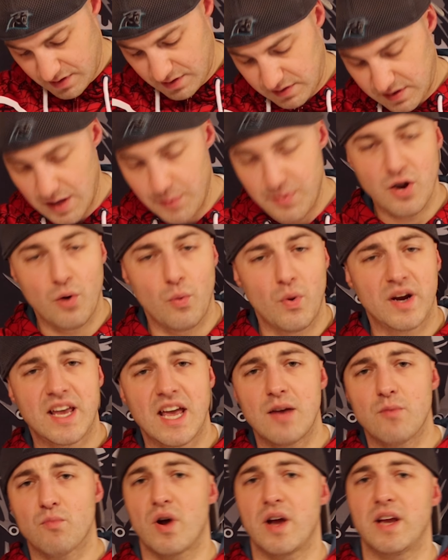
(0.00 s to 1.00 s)
let me know what
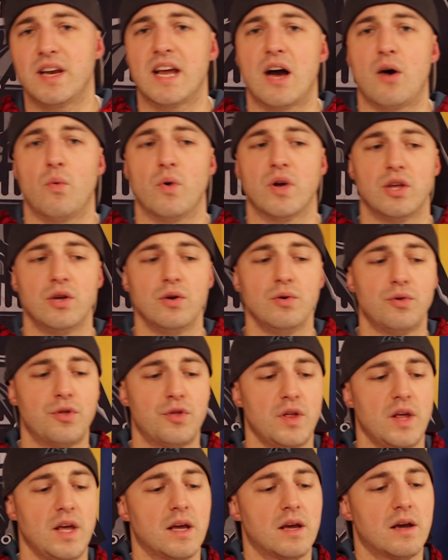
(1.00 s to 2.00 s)
game right now, what you
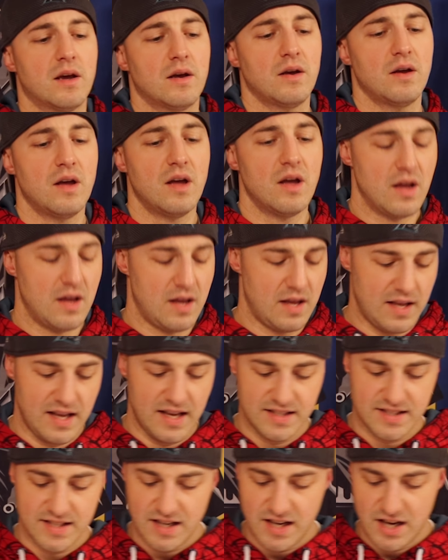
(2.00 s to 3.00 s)
think
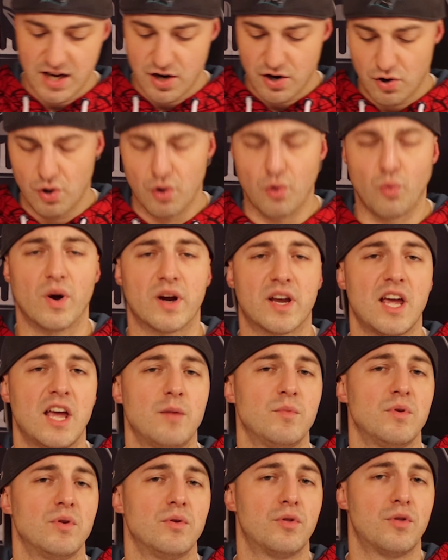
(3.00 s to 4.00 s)
is in here, or what game you